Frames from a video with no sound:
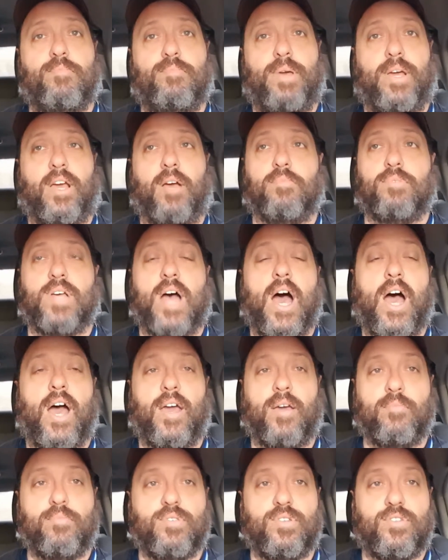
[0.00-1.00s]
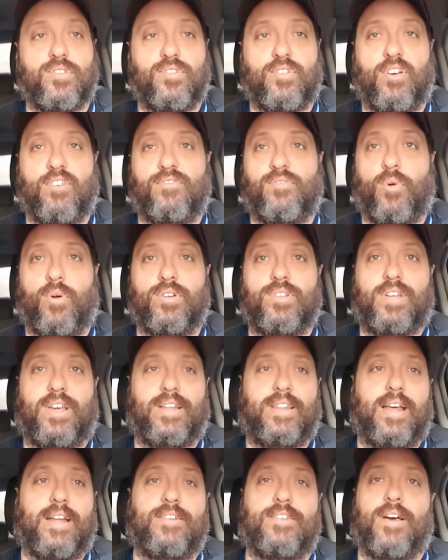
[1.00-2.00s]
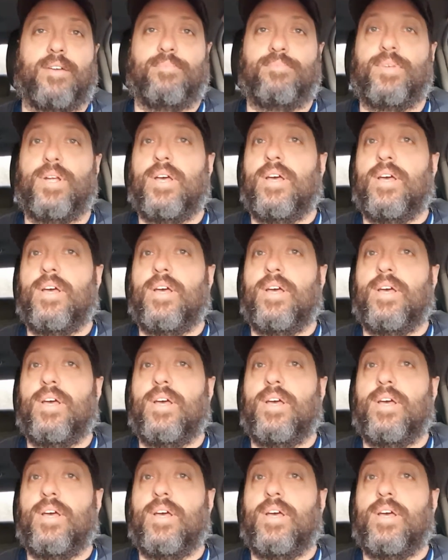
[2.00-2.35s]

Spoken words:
pickup times and so forth to get that done.